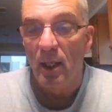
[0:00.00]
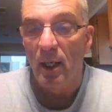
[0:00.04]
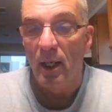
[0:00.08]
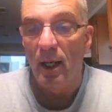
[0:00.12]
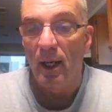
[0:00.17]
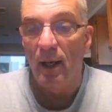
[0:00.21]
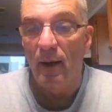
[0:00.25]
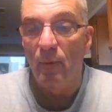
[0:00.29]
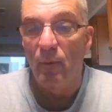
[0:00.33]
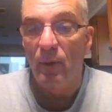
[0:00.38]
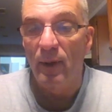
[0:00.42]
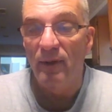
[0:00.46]

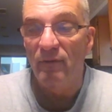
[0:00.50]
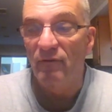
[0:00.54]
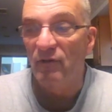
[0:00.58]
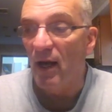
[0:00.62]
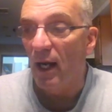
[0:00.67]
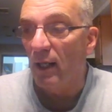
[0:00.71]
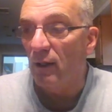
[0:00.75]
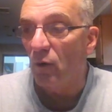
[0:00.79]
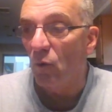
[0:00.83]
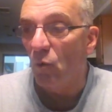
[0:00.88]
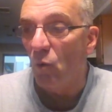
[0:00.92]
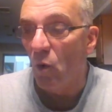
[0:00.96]
Uh, we've
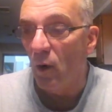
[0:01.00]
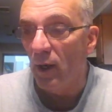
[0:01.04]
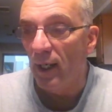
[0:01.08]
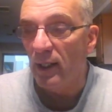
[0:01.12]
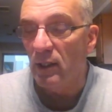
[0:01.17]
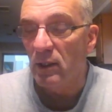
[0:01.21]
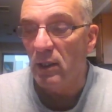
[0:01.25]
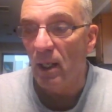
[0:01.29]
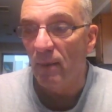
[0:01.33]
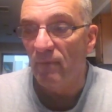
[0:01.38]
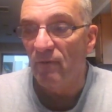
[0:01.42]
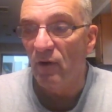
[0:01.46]
got the
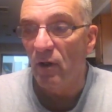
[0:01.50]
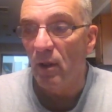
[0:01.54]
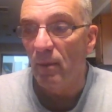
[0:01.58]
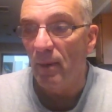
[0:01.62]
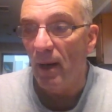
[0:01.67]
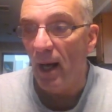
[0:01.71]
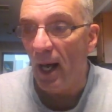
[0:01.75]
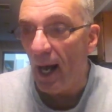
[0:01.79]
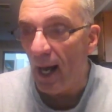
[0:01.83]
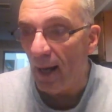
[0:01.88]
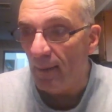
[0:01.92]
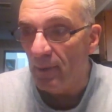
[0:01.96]
warnings up for the
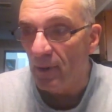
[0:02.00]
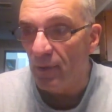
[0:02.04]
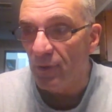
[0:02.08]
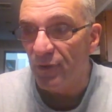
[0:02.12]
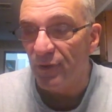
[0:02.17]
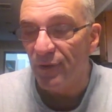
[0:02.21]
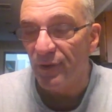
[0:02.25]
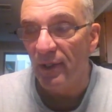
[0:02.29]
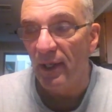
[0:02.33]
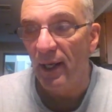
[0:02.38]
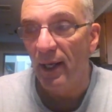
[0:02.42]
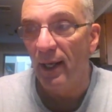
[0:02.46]

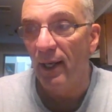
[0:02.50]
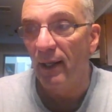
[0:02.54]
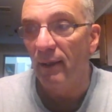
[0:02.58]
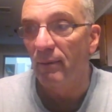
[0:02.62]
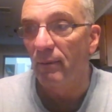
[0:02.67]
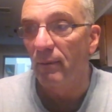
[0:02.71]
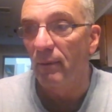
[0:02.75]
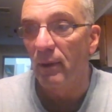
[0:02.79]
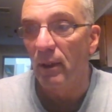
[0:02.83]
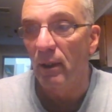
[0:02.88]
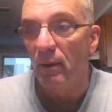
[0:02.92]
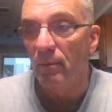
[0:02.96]
Bahamas
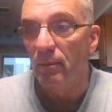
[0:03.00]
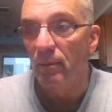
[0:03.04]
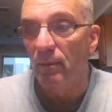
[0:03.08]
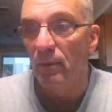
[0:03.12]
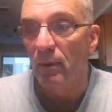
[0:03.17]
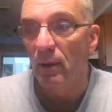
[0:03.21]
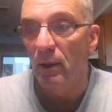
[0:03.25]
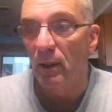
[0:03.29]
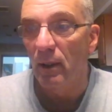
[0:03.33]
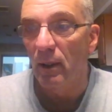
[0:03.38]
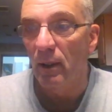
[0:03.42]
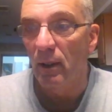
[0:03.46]
and
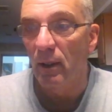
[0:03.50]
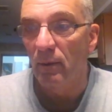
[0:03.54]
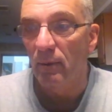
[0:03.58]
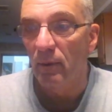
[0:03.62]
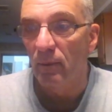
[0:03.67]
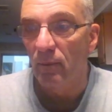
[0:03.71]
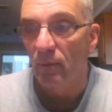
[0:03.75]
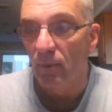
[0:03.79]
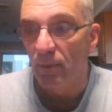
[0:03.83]
uh, uh,